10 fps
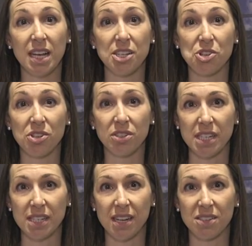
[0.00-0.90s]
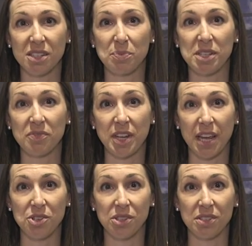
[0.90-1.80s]
Additional details and
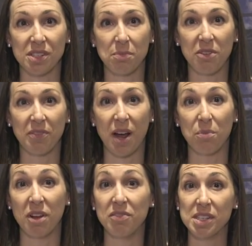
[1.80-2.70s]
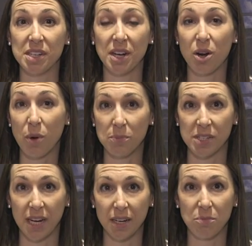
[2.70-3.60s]
specifications can be found by visiting our
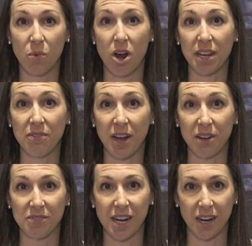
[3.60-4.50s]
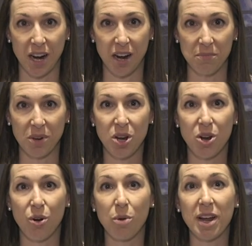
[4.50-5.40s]
website,
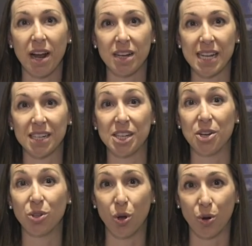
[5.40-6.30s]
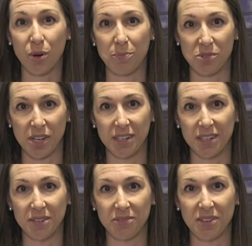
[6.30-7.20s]
milwaukeevalve.com, or by contacting your local
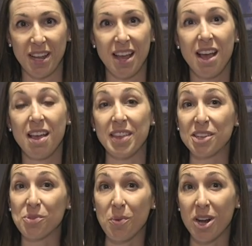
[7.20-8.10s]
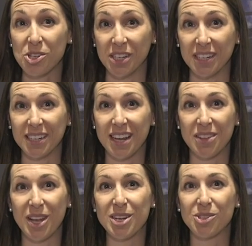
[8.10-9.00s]
representative. Thanks for watching,
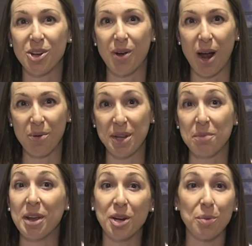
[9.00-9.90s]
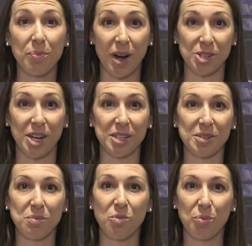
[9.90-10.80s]
and let us know how we can make your project
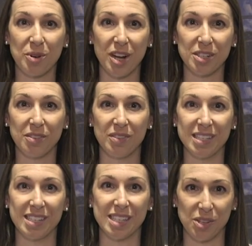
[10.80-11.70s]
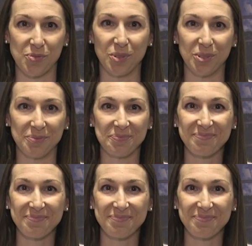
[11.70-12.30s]
more productive and successful.